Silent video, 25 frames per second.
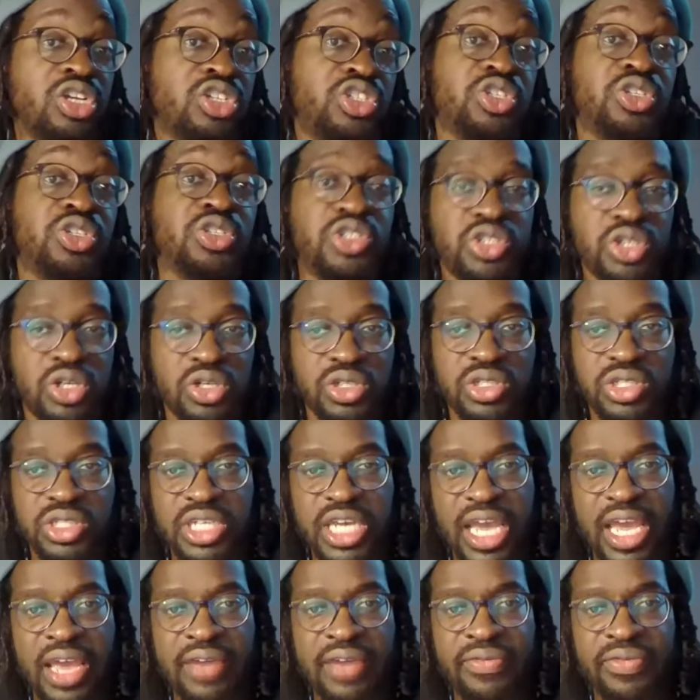Josh
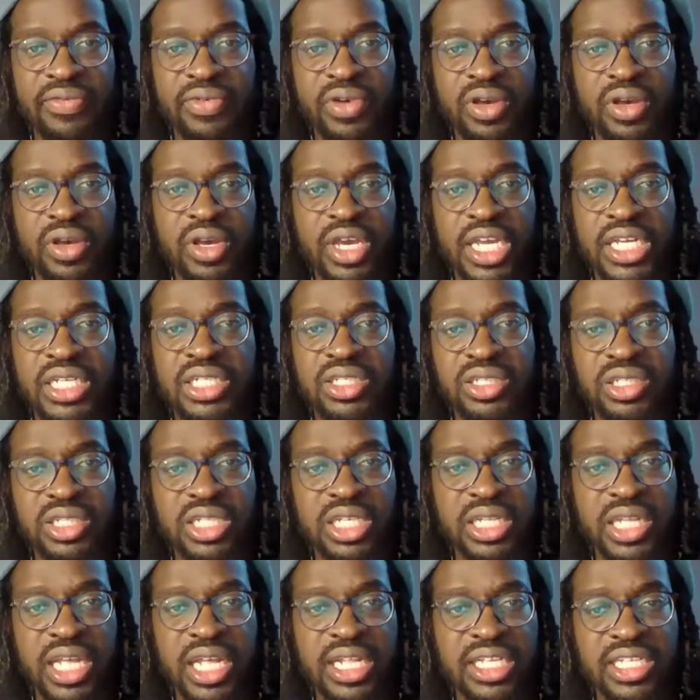get
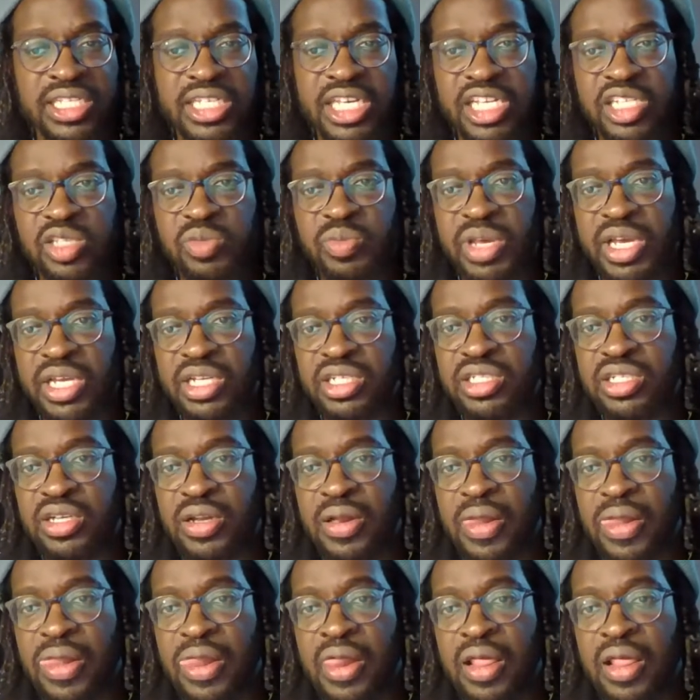injured in any test match?